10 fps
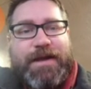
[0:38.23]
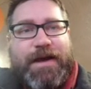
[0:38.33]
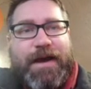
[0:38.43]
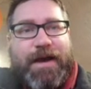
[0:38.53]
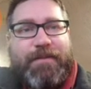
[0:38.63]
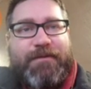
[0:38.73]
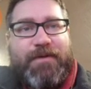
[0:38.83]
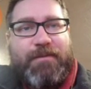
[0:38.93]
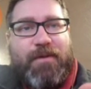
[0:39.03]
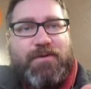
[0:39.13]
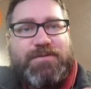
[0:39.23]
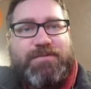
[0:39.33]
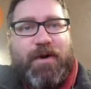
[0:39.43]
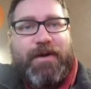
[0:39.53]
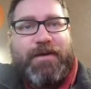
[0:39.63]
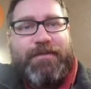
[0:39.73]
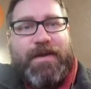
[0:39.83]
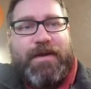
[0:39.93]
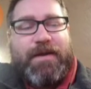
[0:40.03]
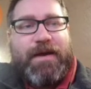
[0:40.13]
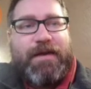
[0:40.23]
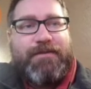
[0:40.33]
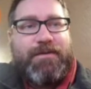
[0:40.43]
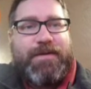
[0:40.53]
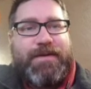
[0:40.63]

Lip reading: but for the most part, I view